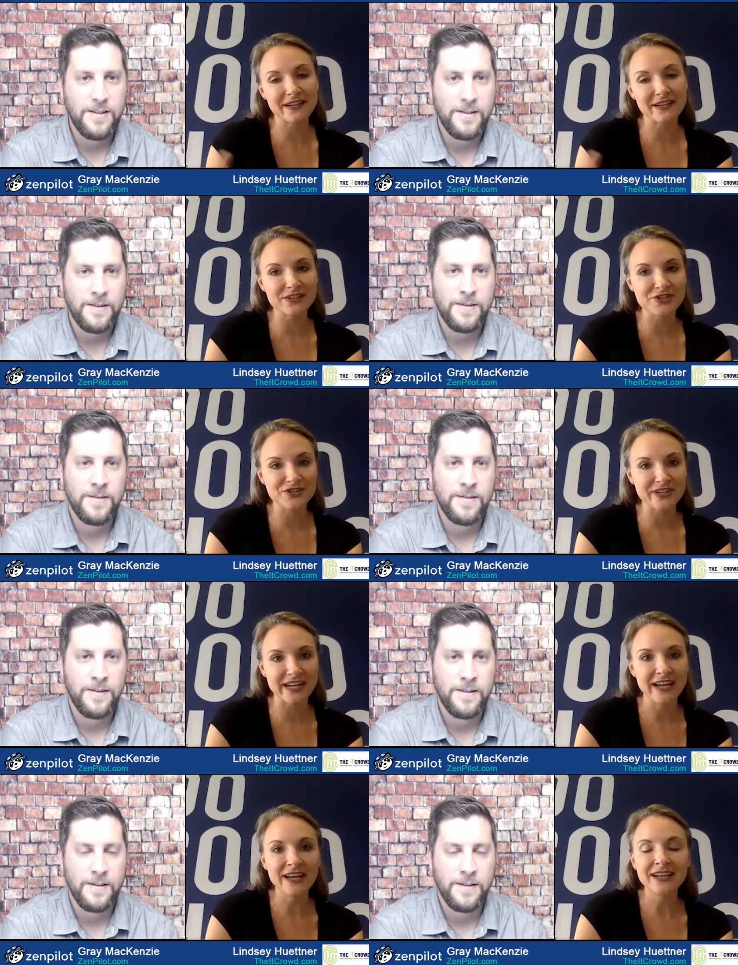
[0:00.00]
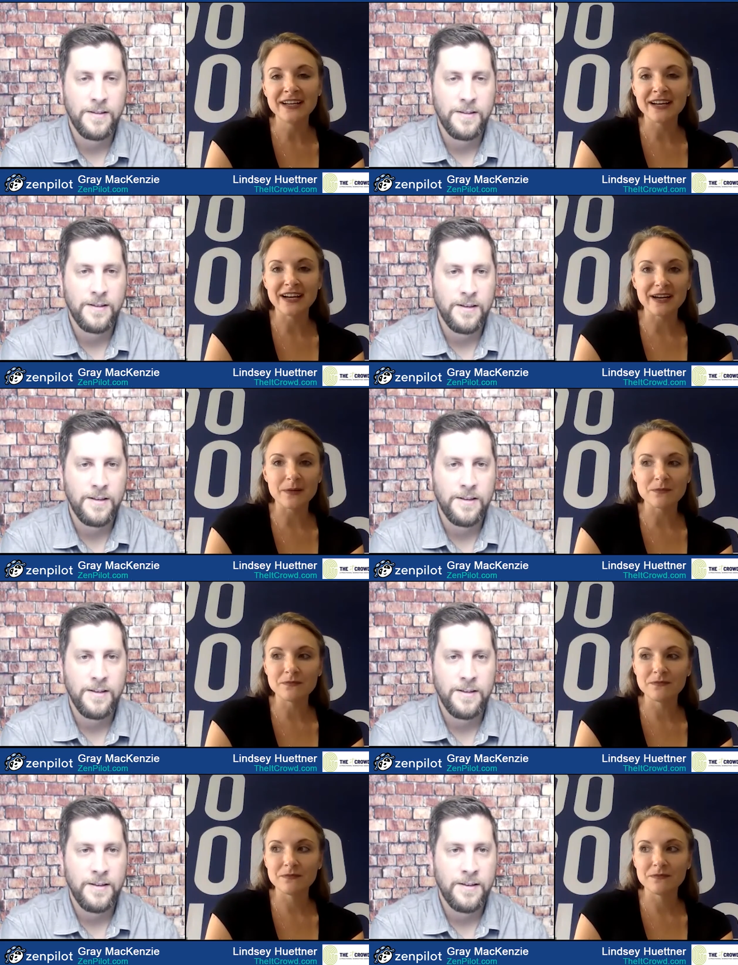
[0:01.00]
Speaker 1: that industry.
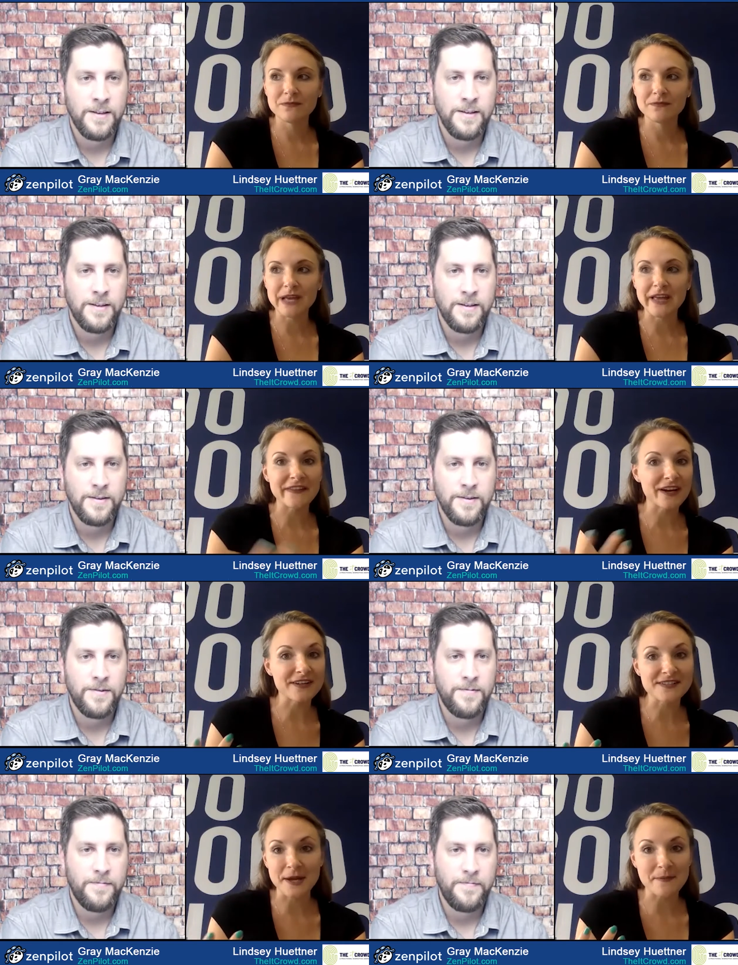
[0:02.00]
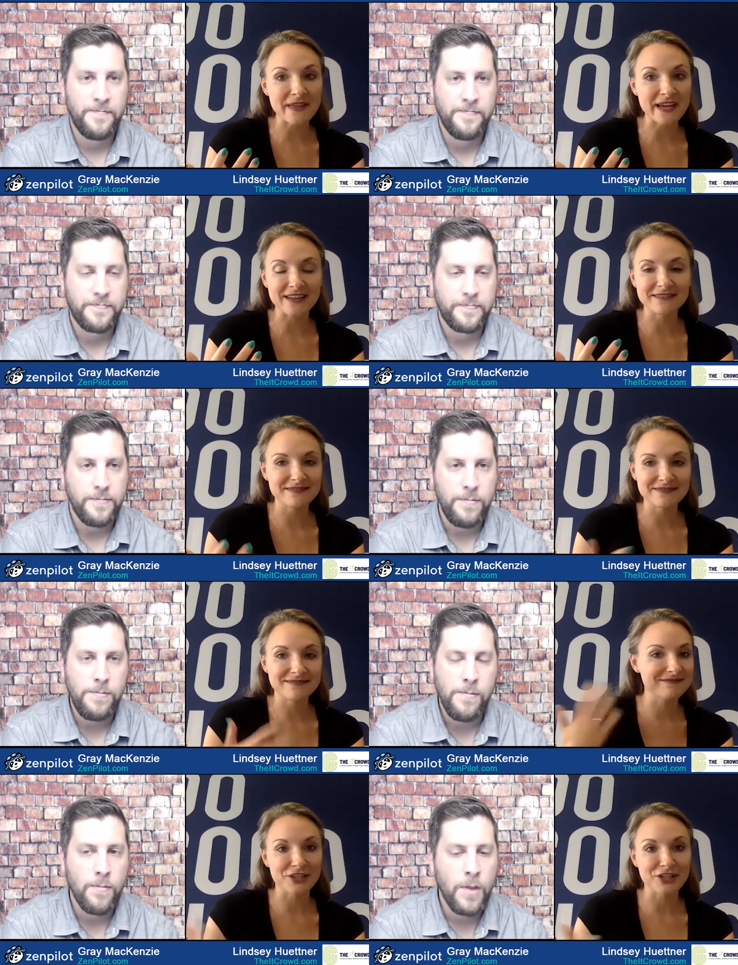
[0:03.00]
And there are some that,
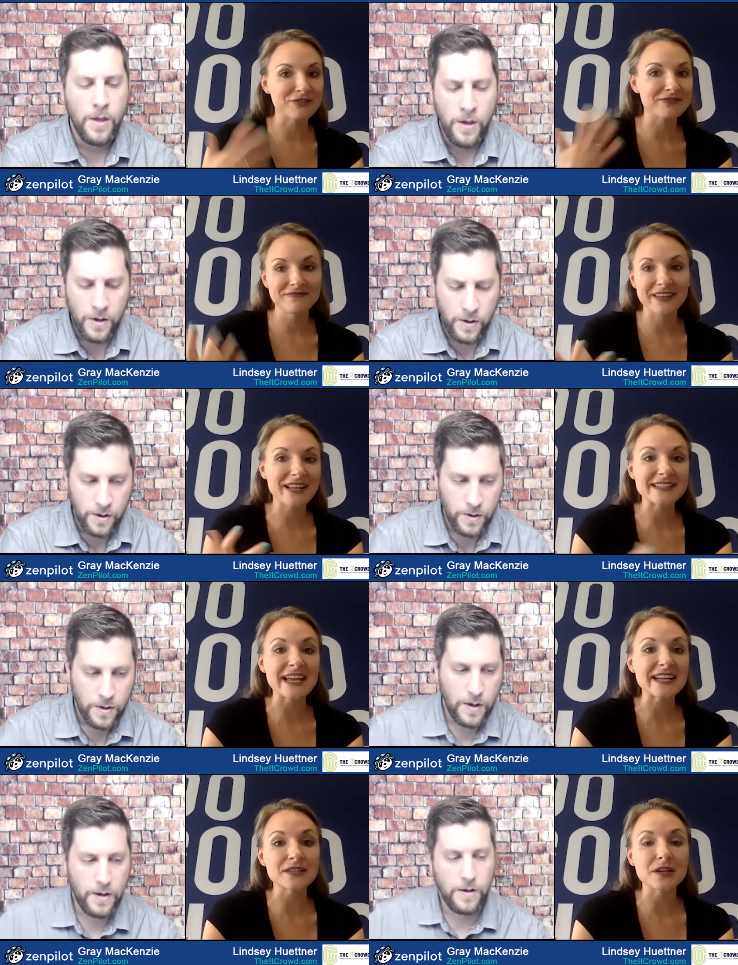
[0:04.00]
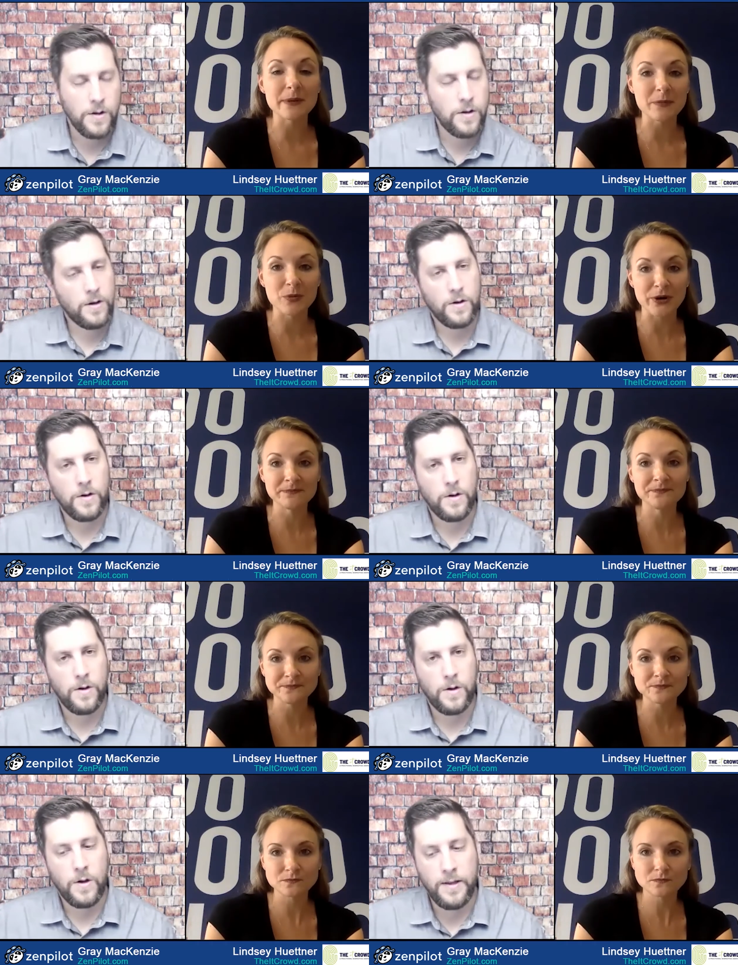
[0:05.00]
you know, it takes a little bit more.
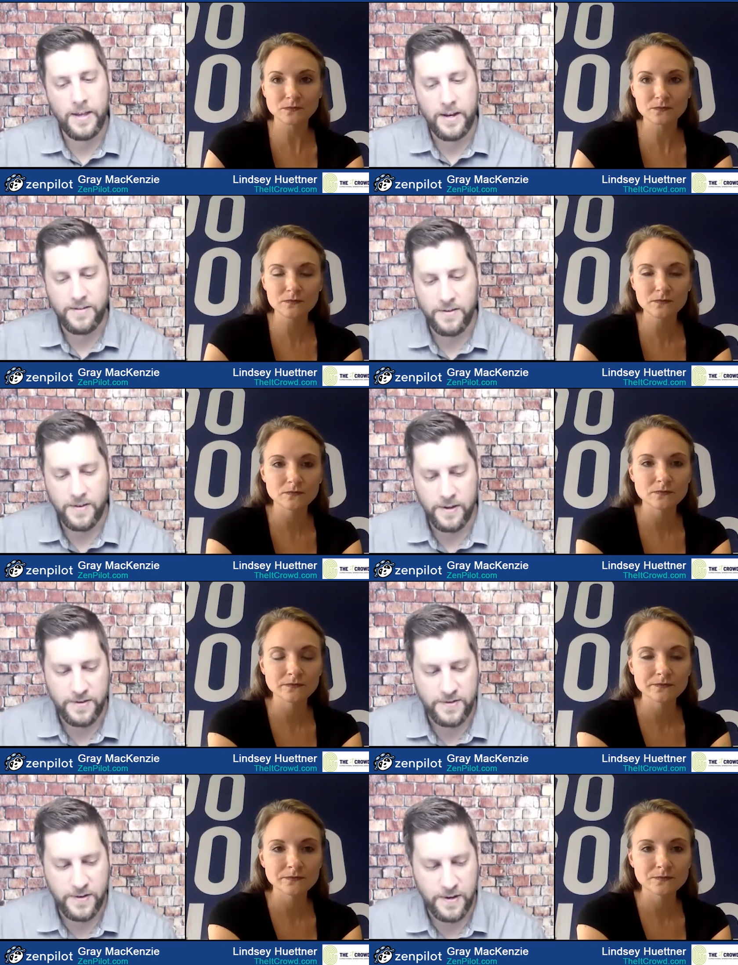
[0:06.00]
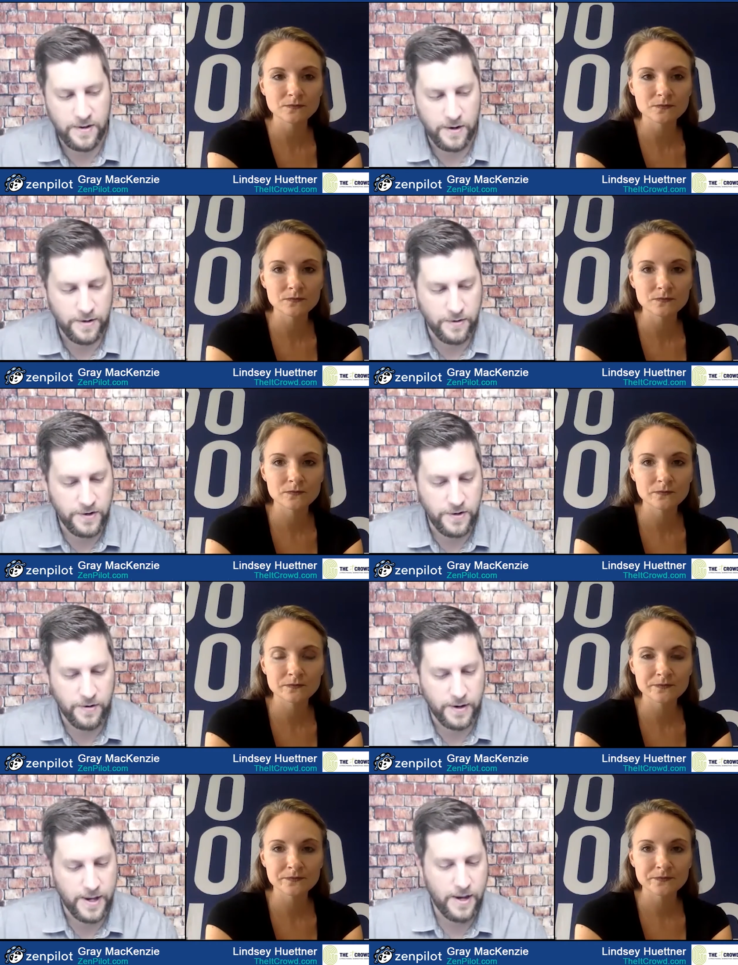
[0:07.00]
Speaker 2: And then is this on the on your
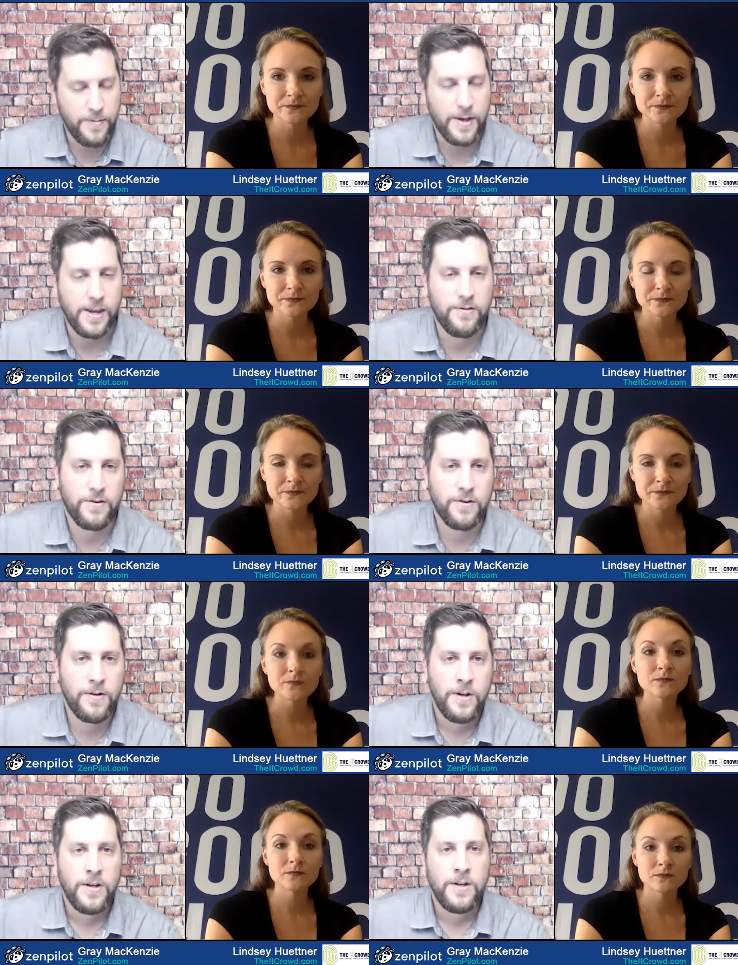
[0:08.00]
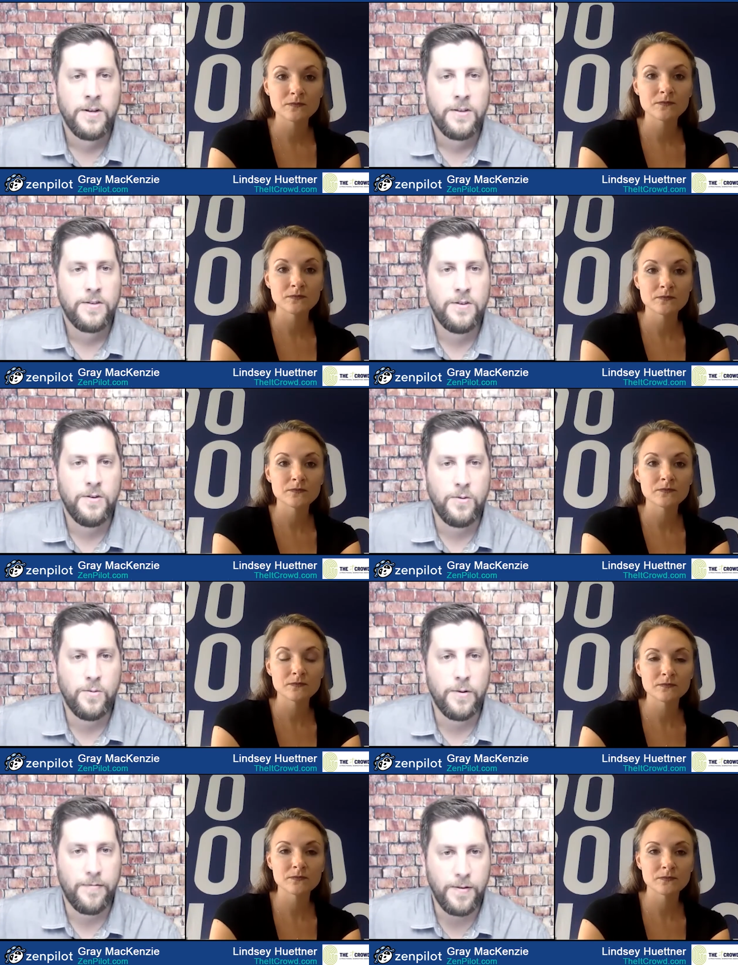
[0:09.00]
senior account manager to
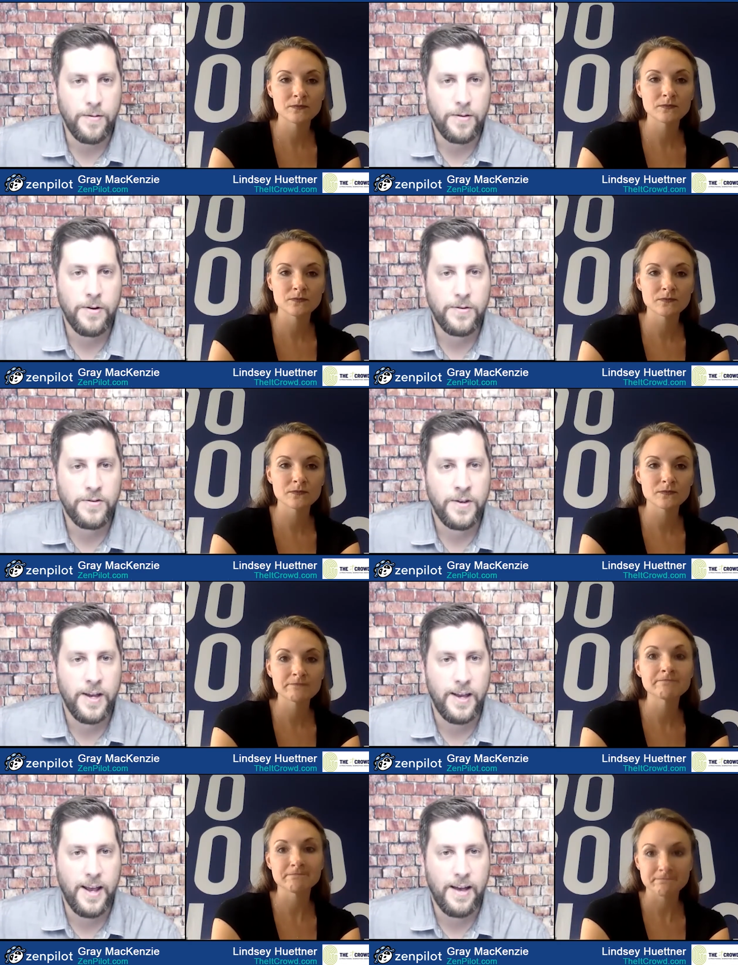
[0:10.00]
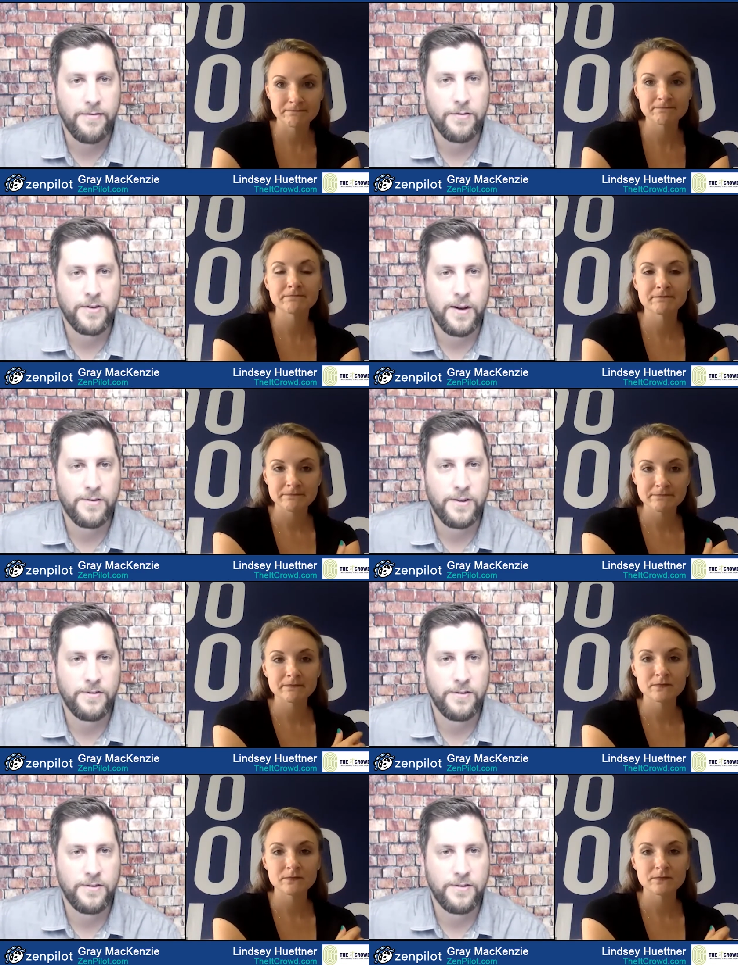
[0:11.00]
review those and have those conversations?